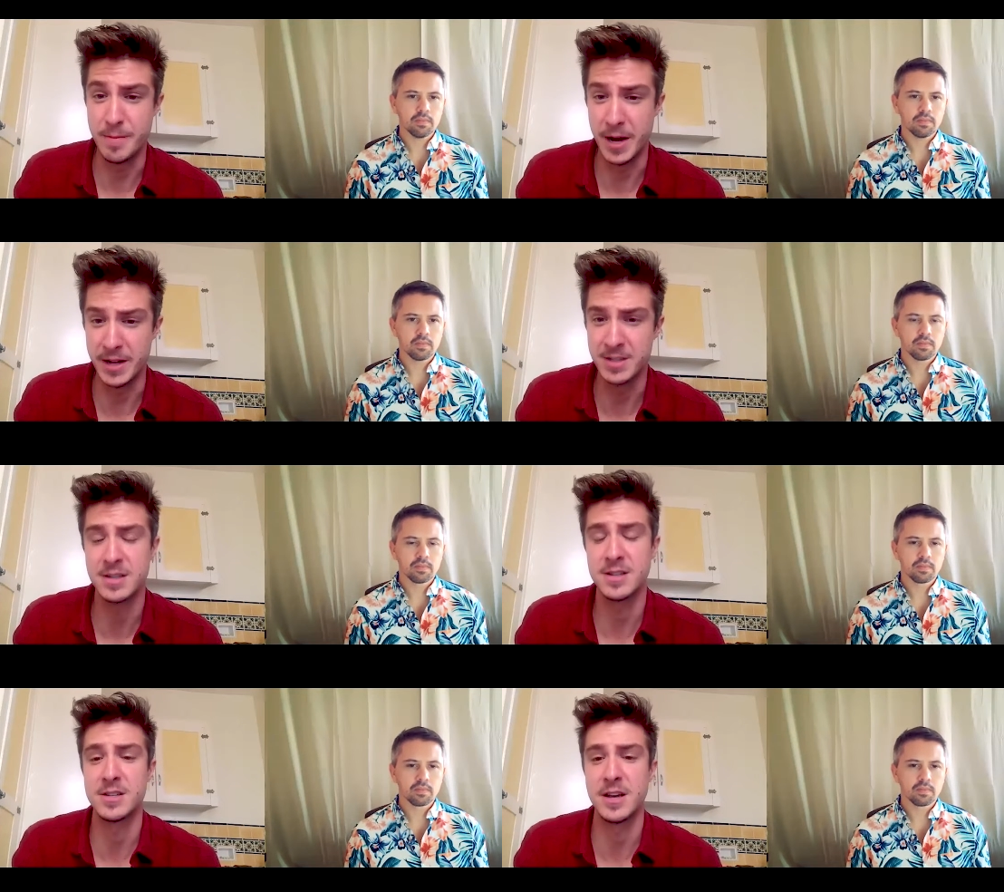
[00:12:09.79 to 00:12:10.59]
Speaker 1: months.
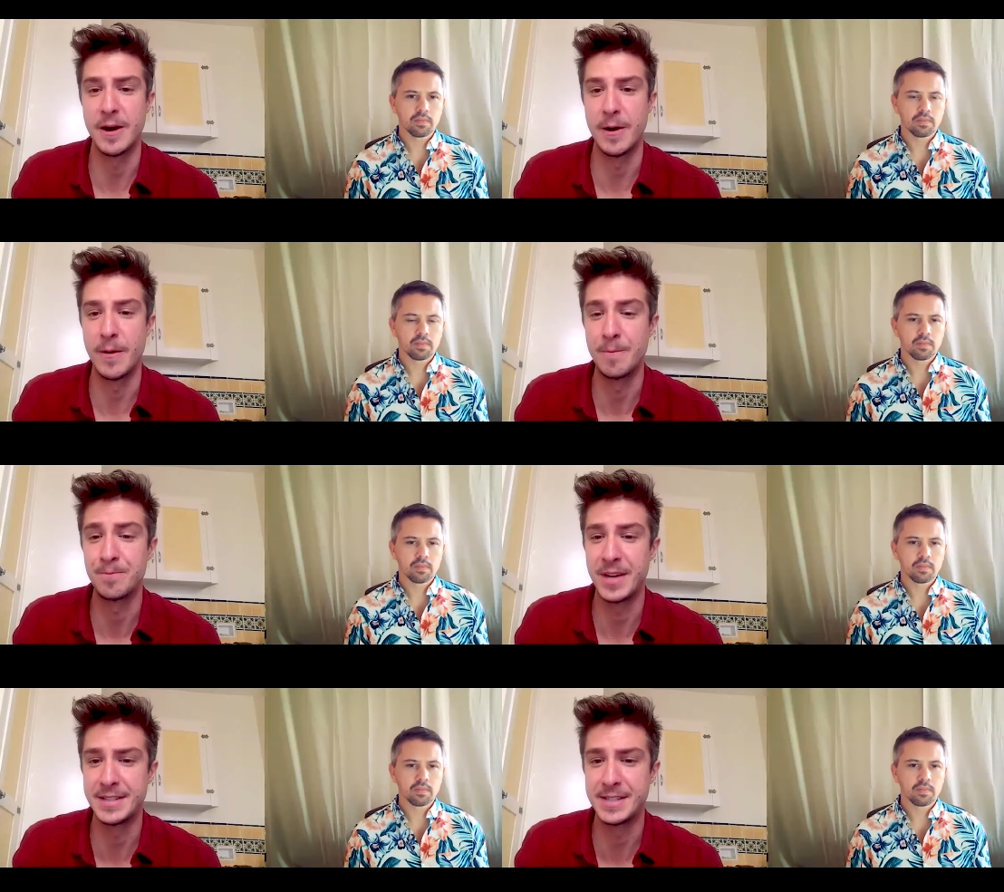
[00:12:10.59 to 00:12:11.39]
So
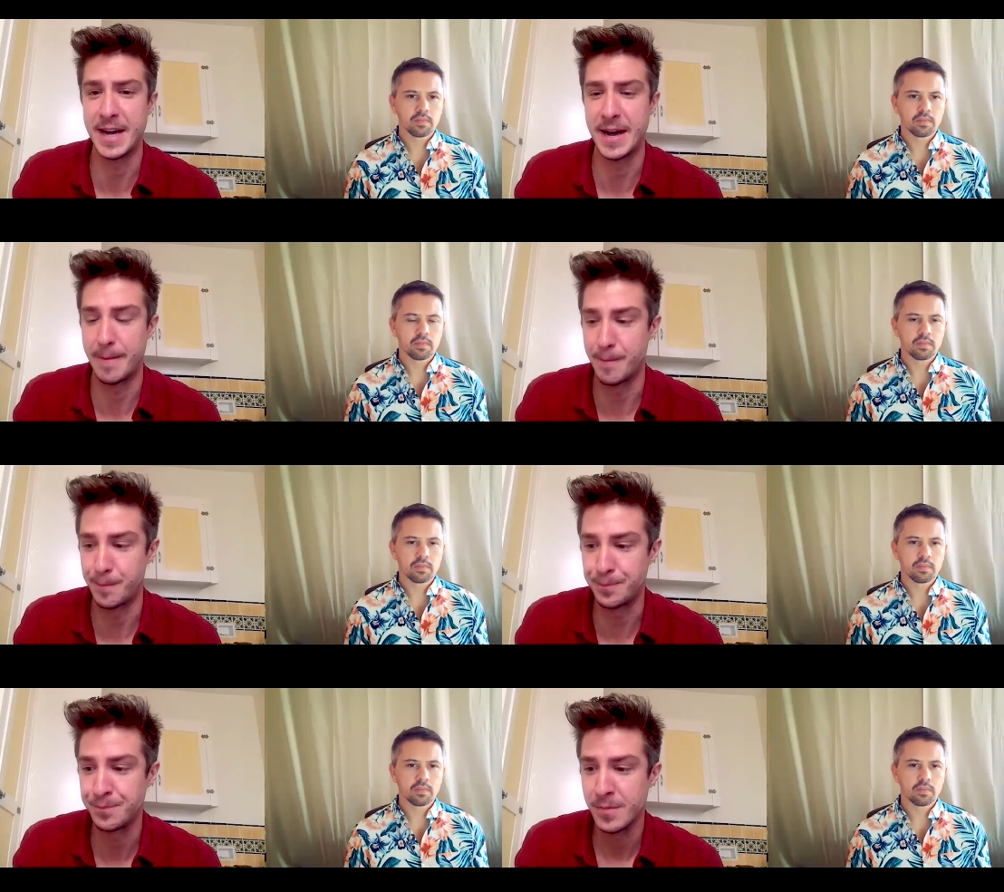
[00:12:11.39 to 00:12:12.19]
it's,
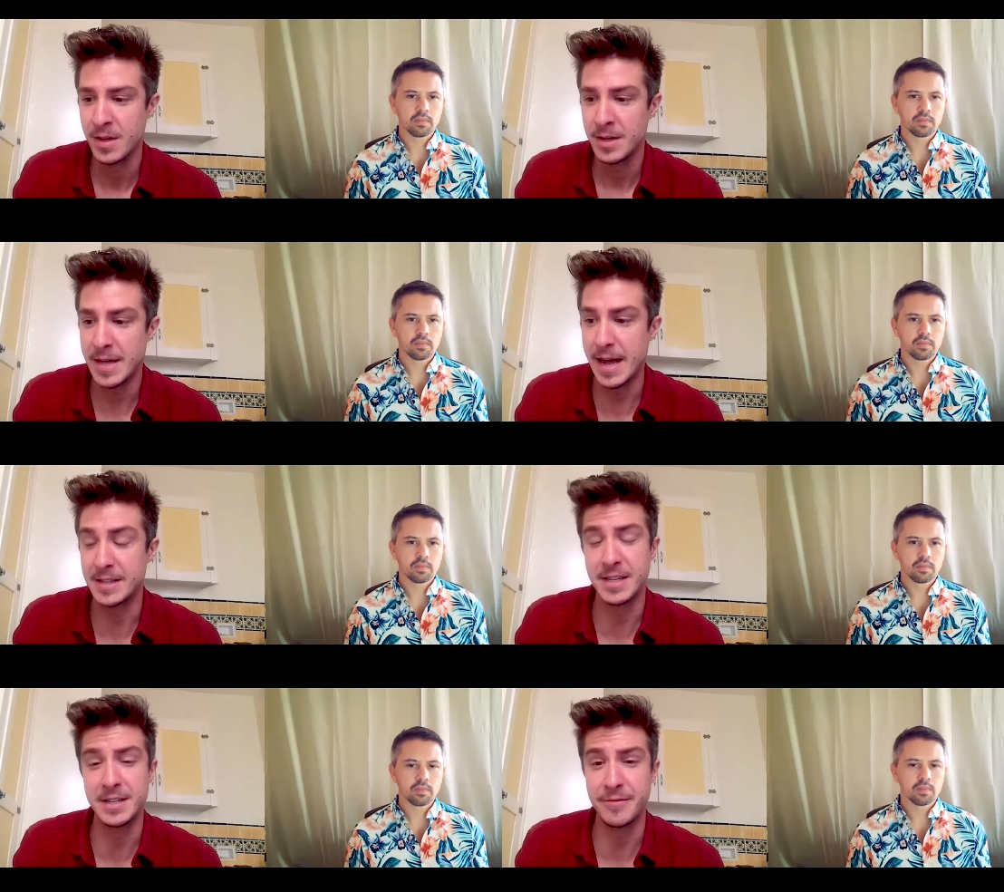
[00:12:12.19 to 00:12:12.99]

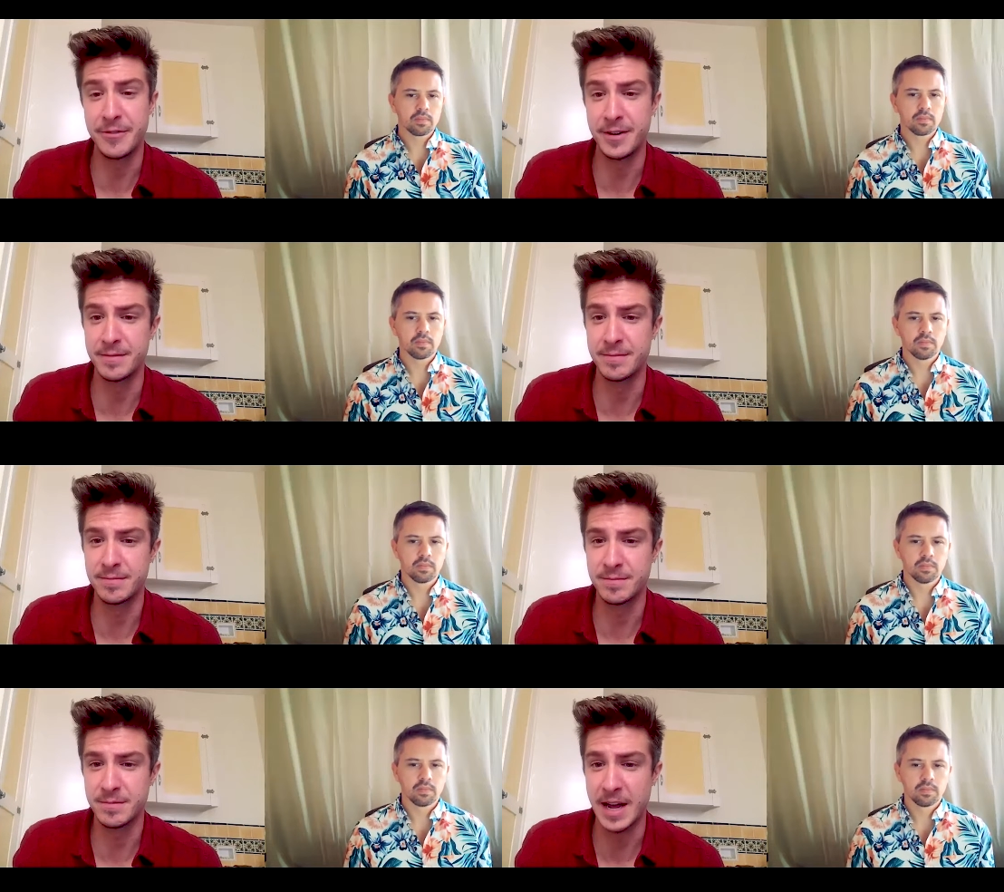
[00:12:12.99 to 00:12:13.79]
it's a different
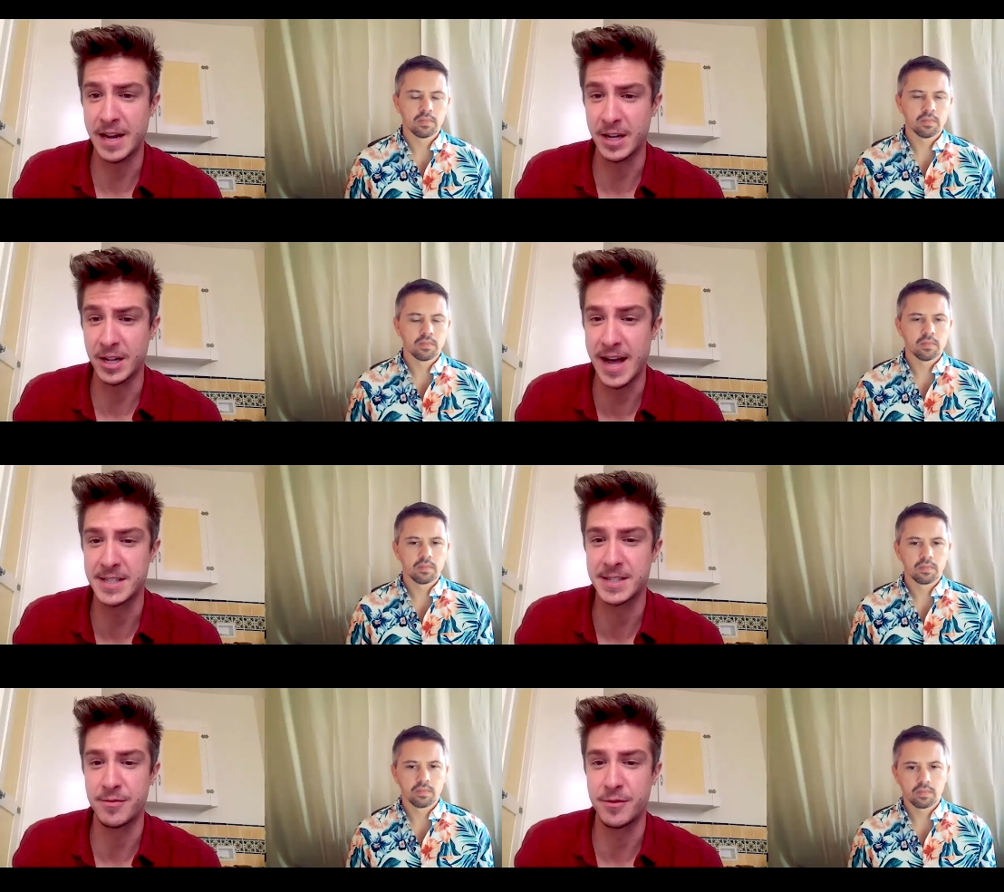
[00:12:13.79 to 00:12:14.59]
kind of
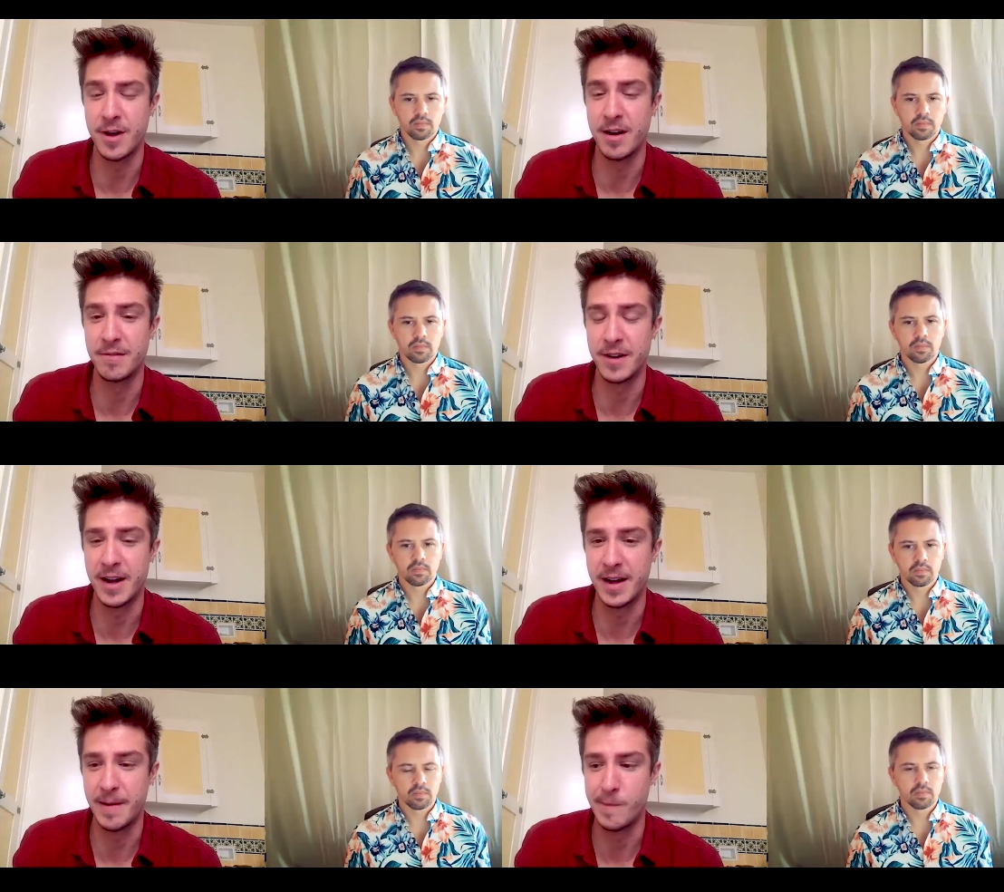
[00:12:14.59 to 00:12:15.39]
class
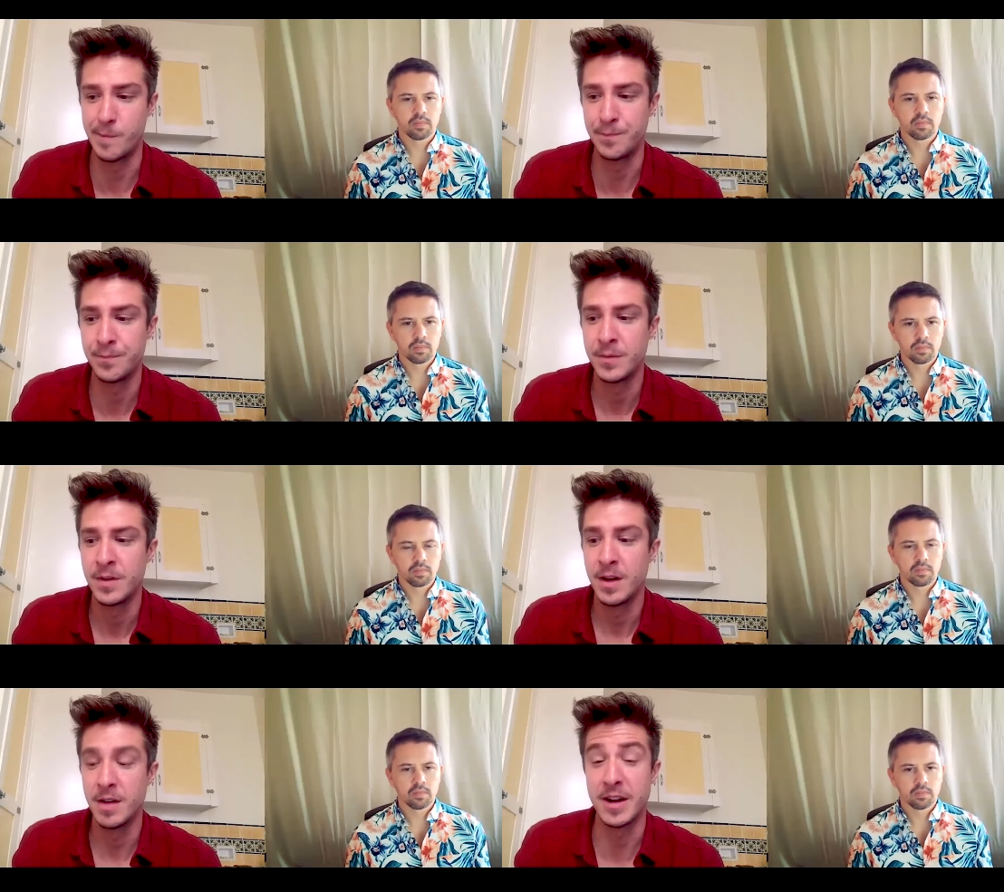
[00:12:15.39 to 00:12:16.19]

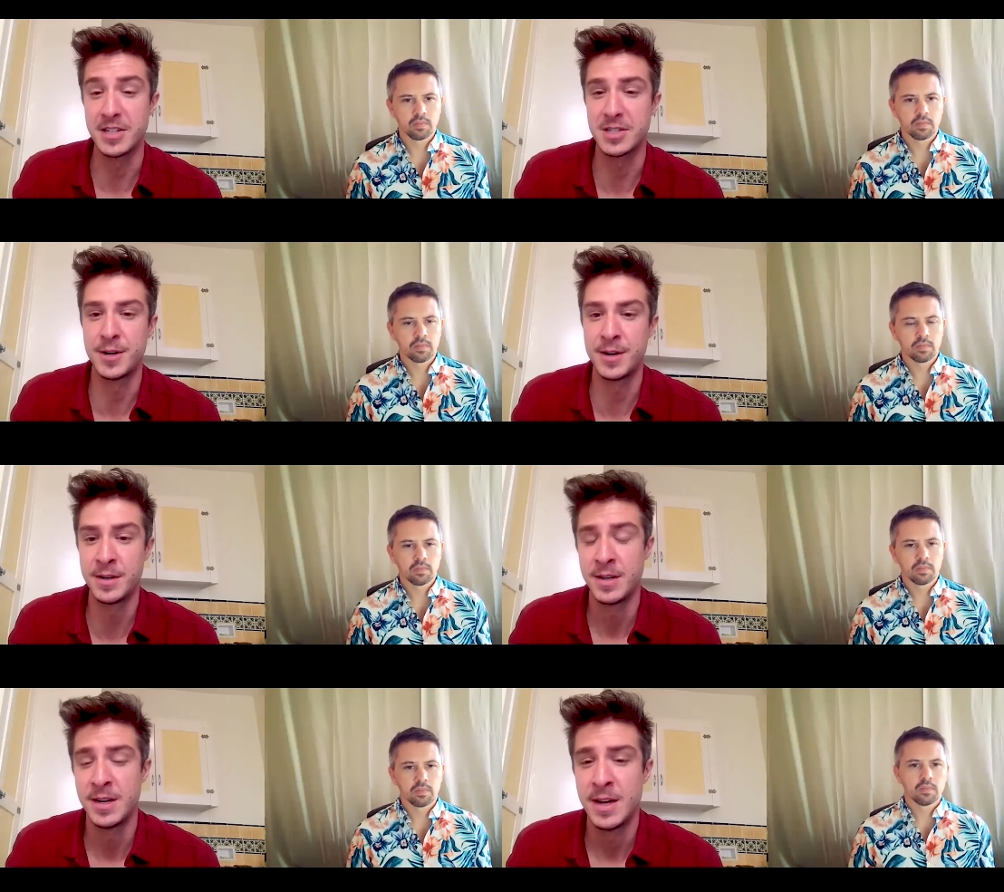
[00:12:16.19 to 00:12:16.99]
of
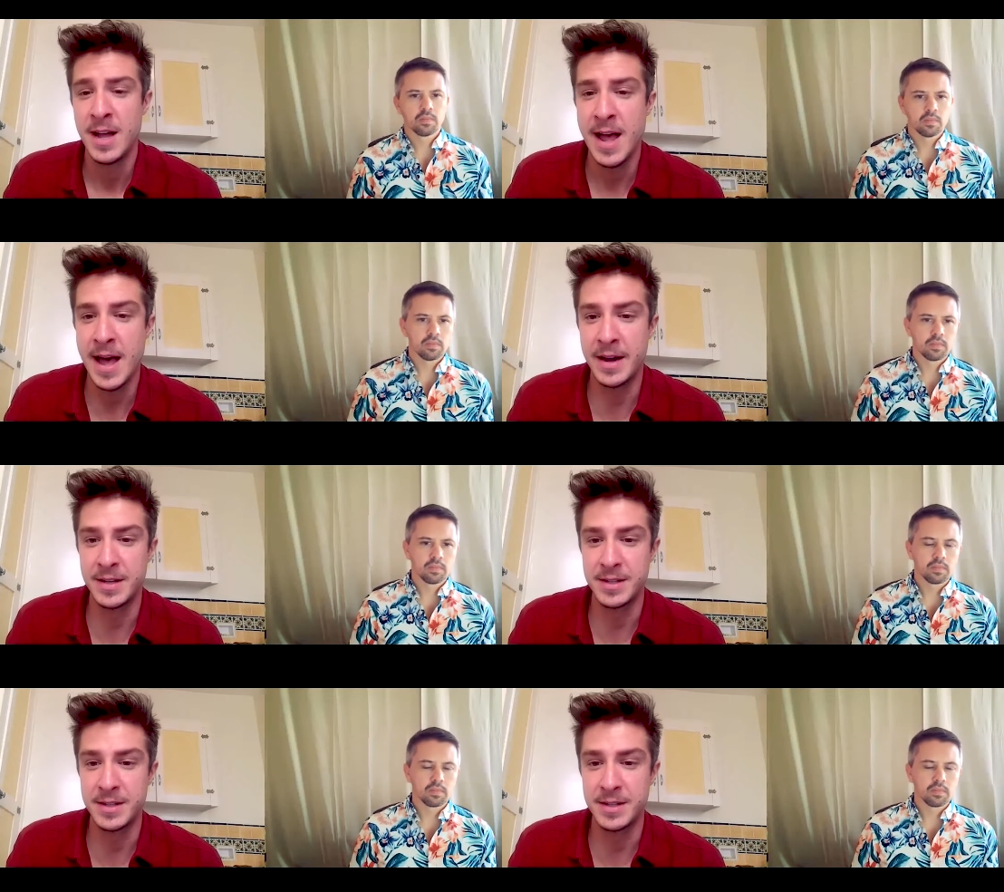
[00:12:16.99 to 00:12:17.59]
customer. And